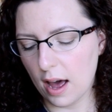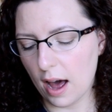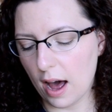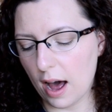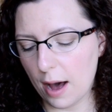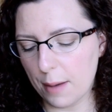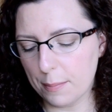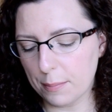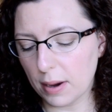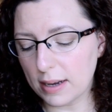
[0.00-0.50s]

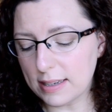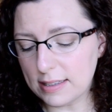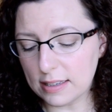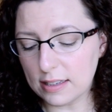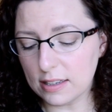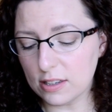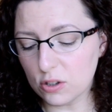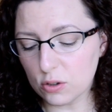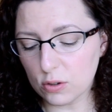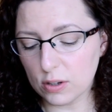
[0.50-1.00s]
But I
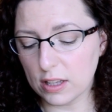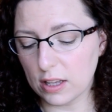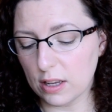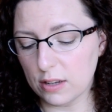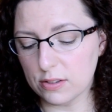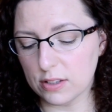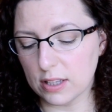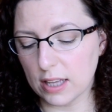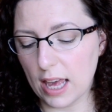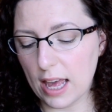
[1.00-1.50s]
did enjoy
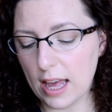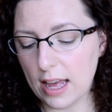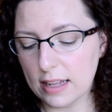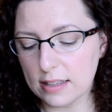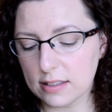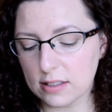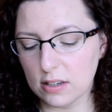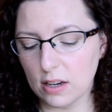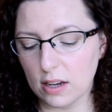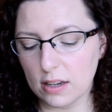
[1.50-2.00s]
using it.
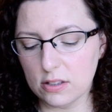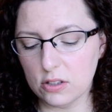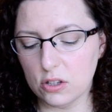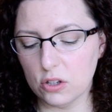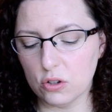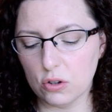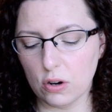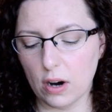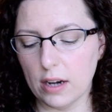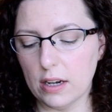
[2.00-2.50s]
It's nice to
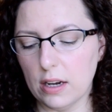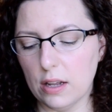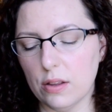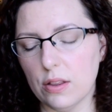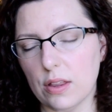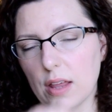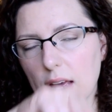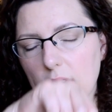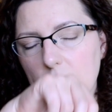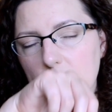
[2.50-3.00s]
try new
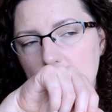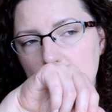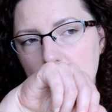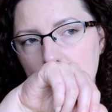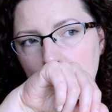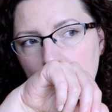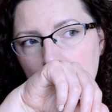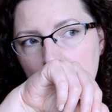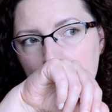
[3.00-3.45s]
things.